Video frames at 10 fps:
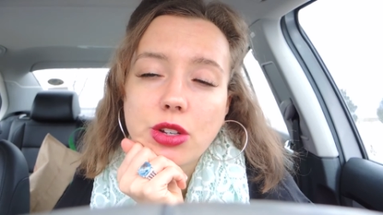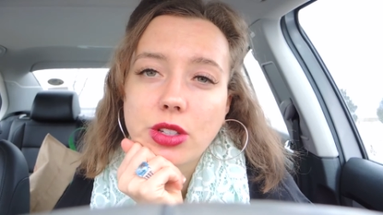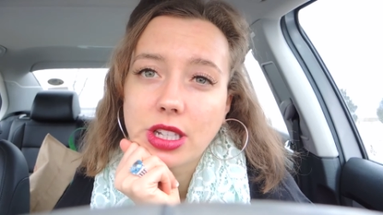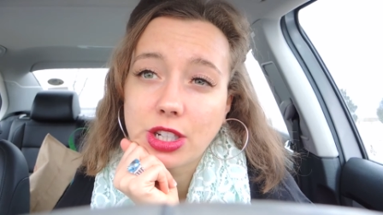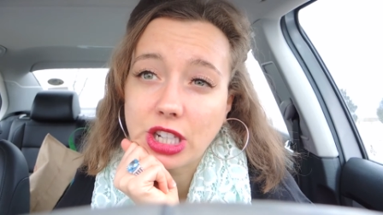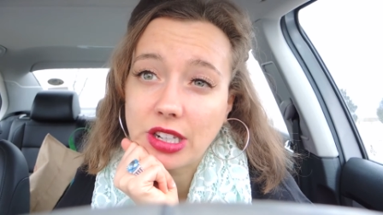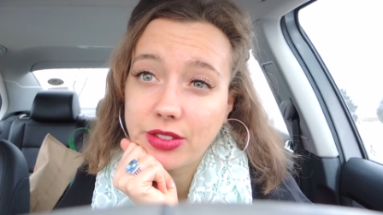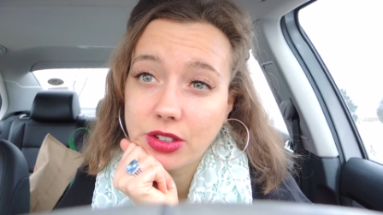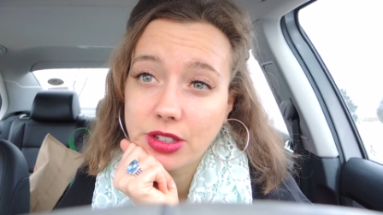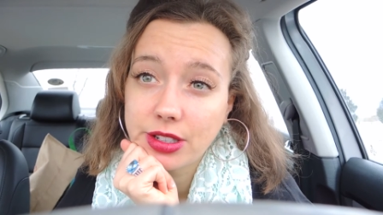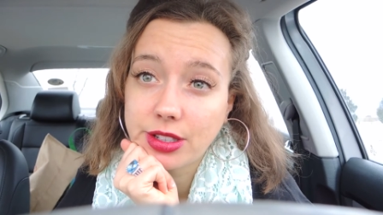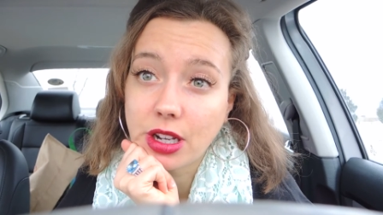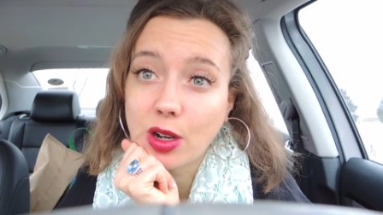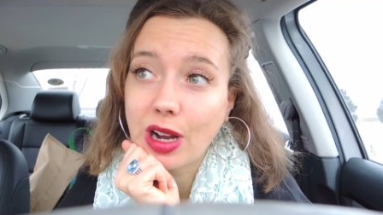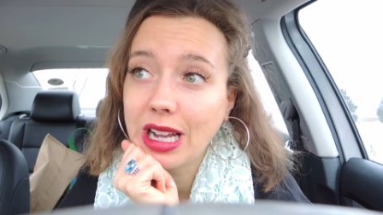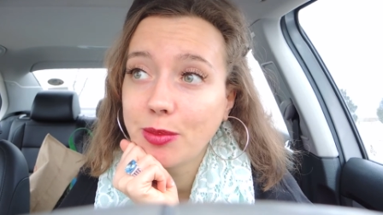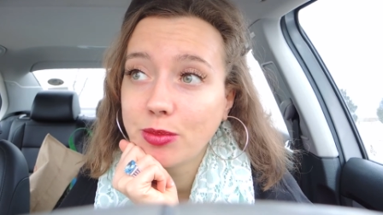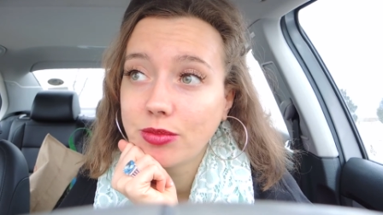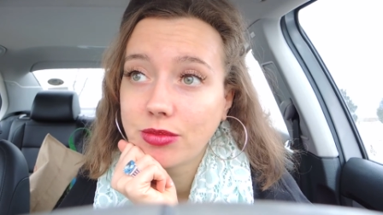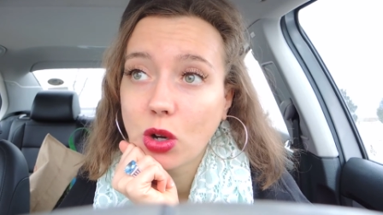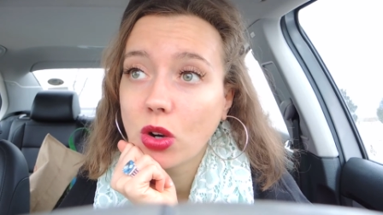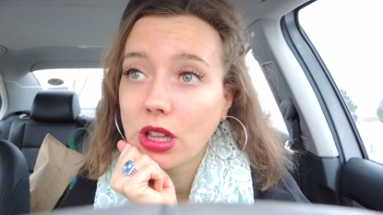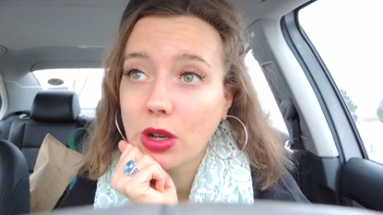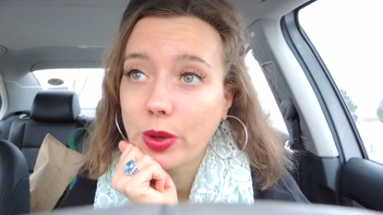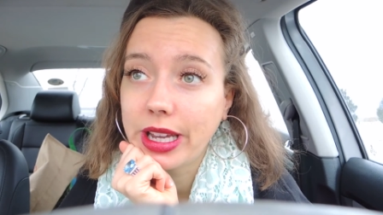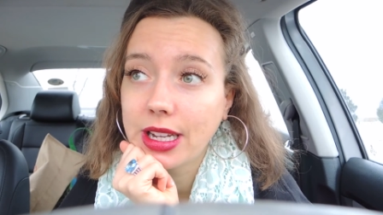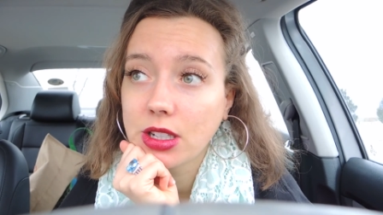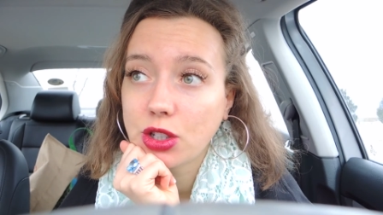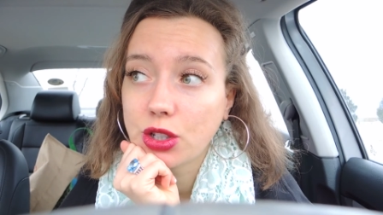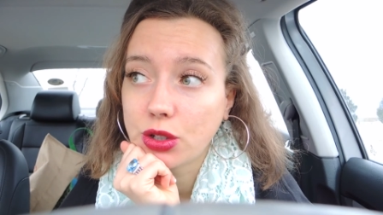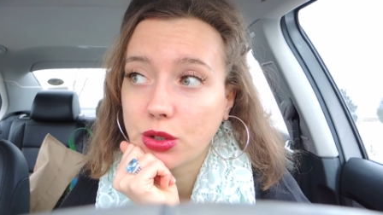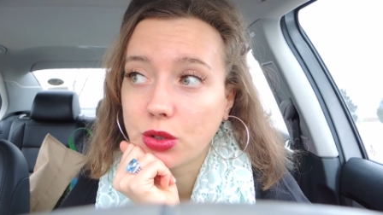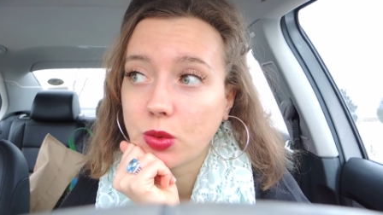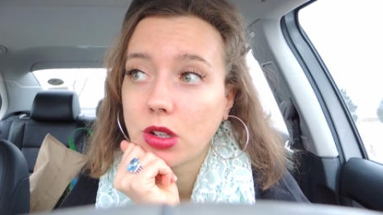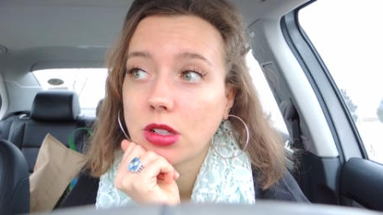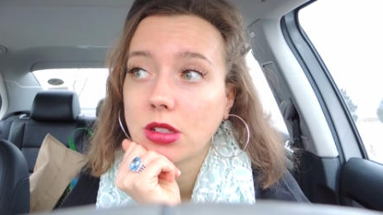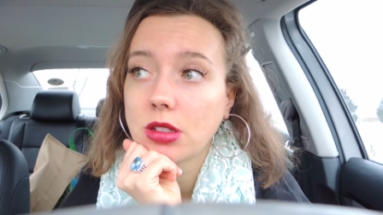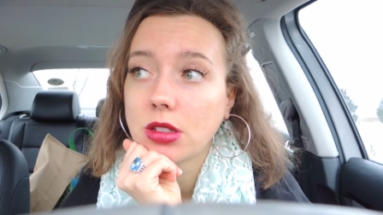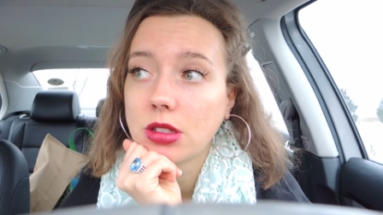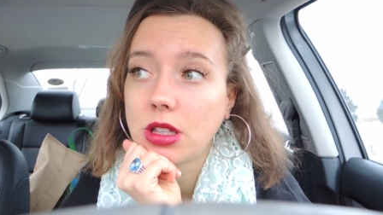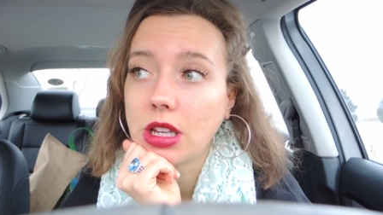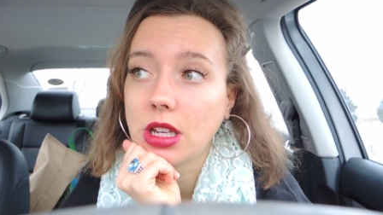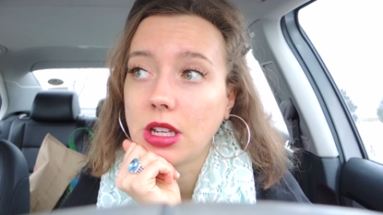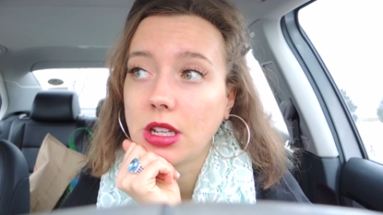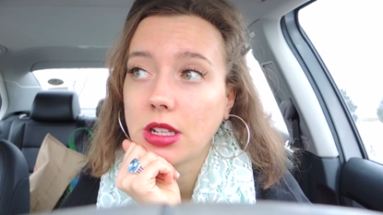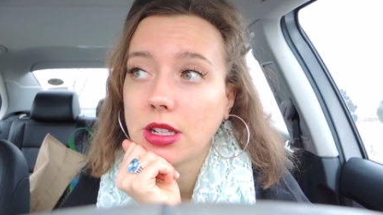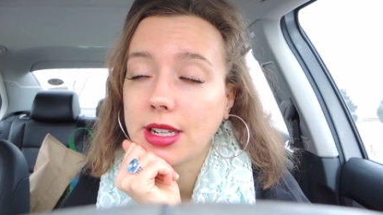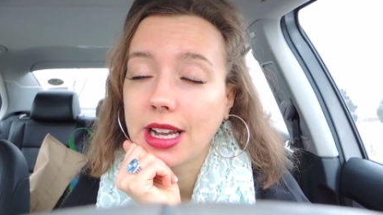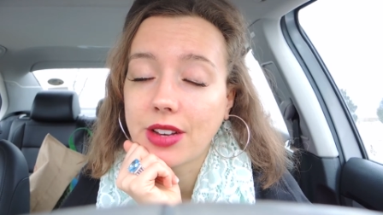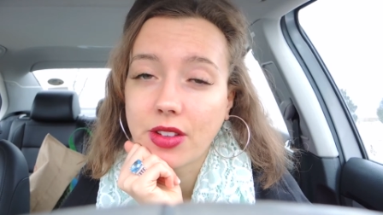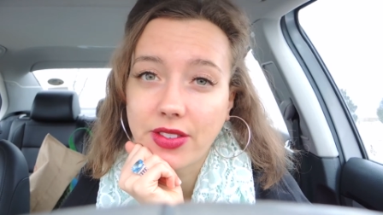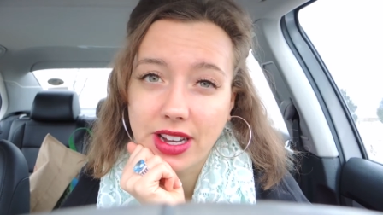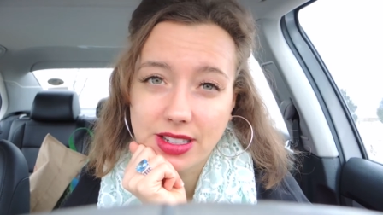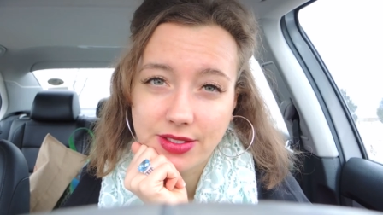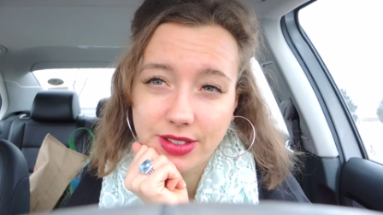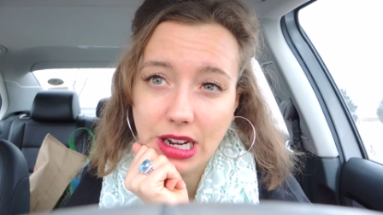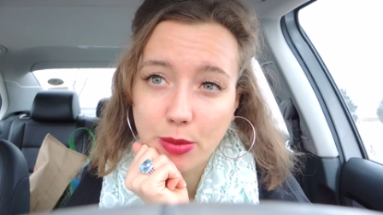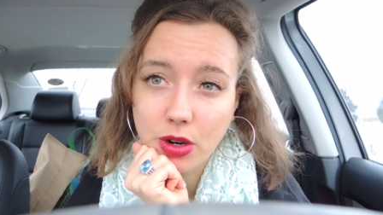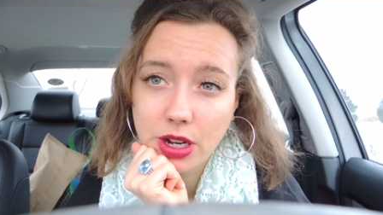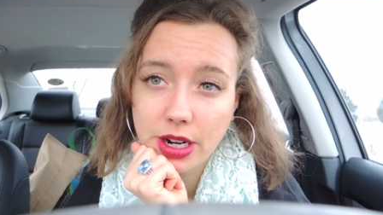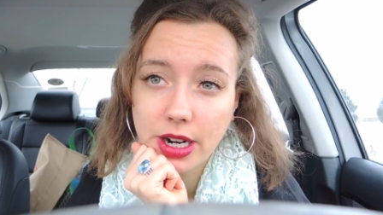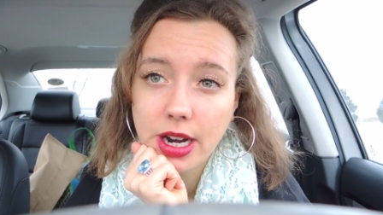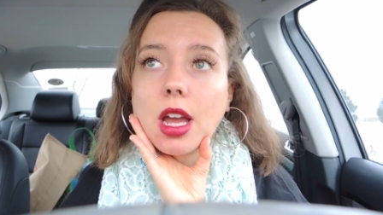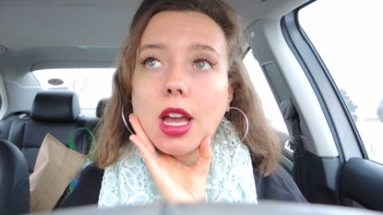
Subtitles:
do is get a shower filter. So I'm totally awake to the negative effects of tap water.